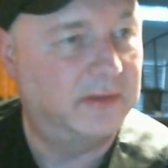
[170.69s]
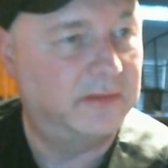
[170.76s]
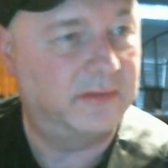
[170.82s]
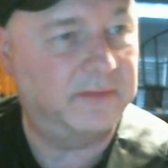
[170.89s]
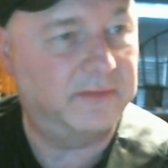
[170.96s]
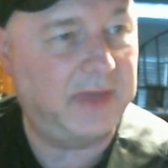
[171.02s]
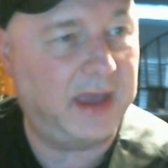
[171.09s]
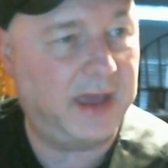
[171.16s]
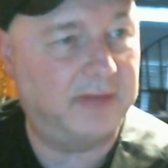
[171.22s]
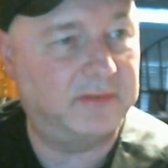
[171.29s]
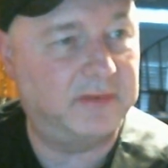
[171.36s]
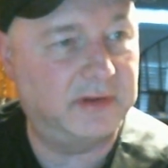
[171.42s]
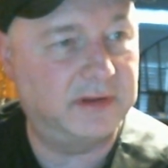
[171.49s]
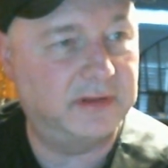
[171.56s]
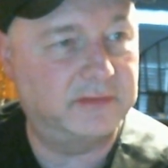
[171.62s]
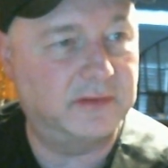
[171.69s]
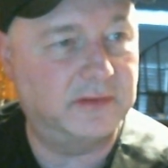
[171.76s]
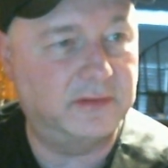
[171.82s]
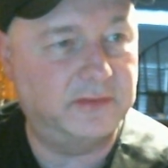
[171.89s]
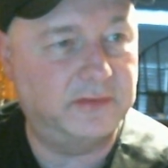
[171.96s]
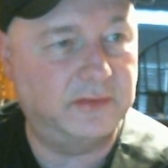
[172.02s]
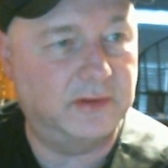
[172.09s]
So if you have
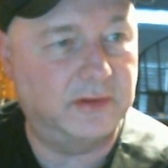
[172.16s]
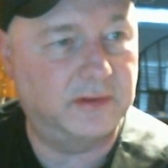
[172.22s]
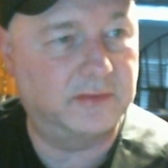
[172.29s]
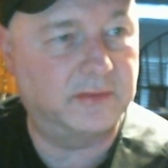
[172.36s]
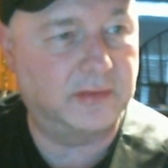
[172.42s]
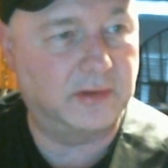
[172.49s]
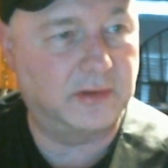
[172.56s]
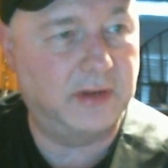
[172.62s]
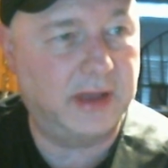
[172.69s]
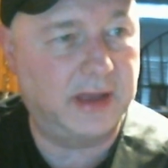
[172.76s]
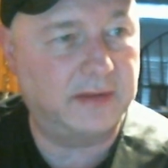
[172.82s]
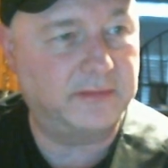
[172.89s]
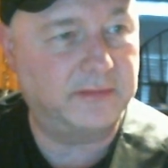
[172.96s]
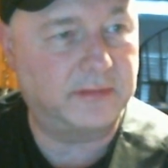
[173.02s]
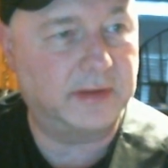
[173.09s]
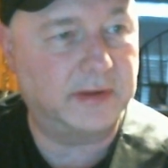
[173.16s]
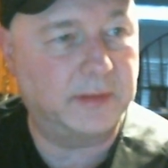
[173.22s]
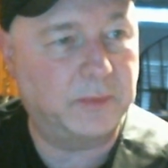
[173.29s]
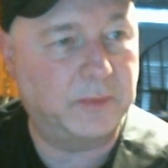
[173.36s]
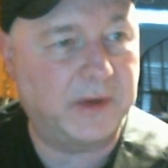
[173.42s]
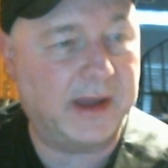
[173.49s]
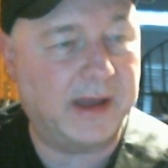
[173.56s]
traditional tuners, learn how to string
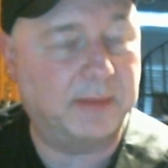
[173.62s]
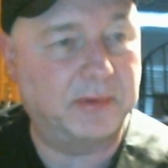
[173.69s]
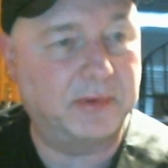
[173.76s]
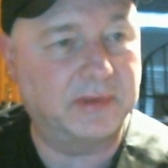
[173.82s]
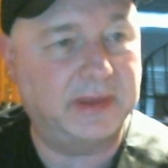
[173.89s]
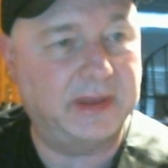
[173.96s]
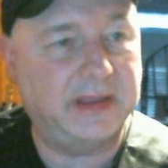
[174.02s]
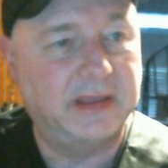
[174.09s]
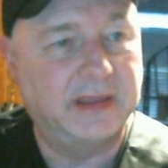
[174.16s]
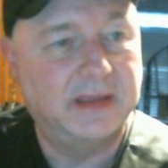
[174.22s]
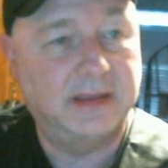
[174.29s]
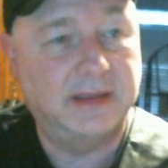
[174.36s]
them properly.